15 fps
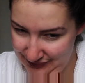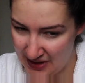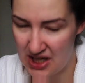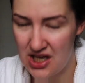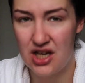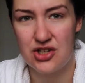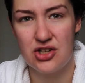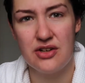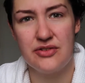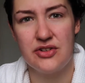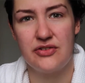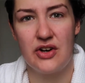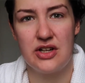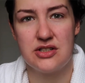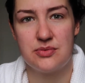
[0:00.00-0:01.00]
I don't know if
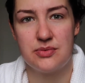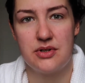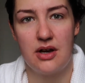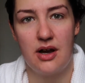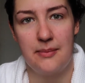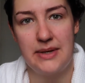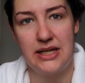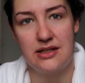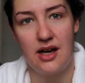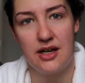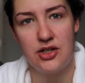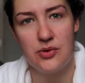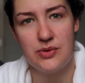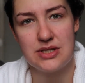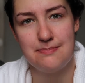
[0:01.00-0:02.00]
you find this, I mean, I
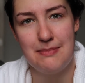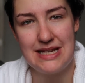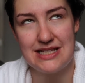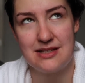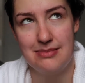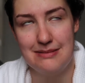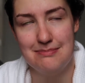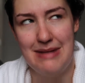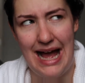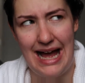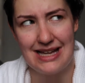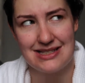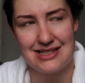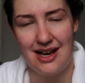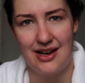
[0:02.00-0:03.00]
know it's meant to be
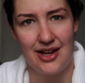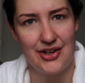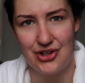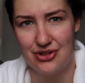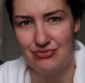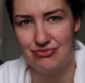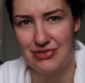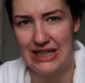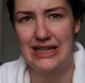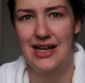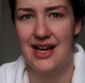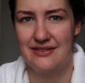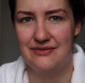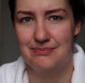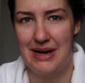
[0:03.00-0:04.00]
matte and I don't really
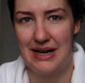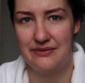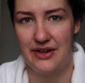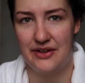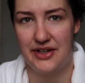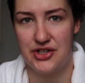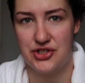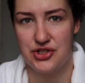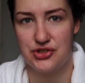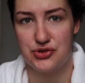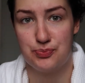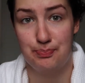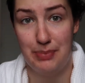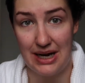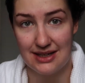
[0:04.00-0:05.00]
like matte foundations,
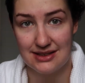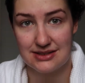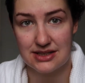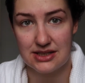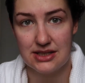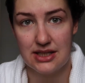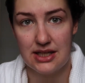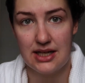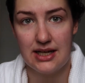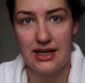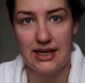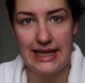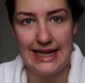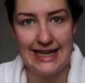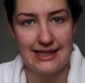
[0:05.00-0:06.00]
but
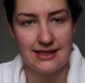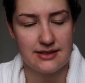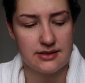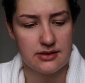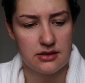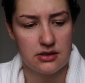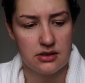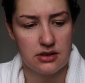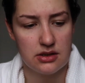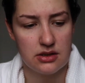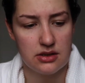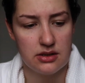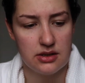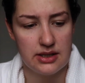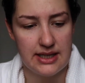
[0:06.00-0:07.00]
it
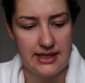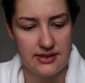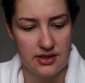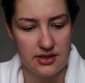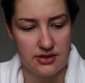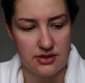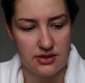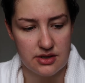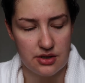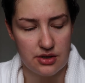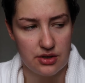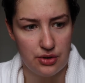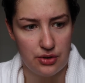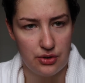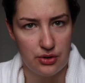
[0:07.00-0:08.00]
isn't
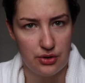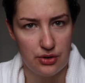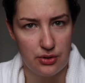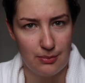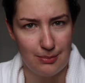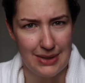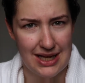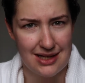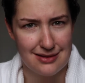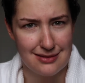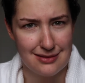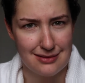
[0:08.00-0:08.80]
matte.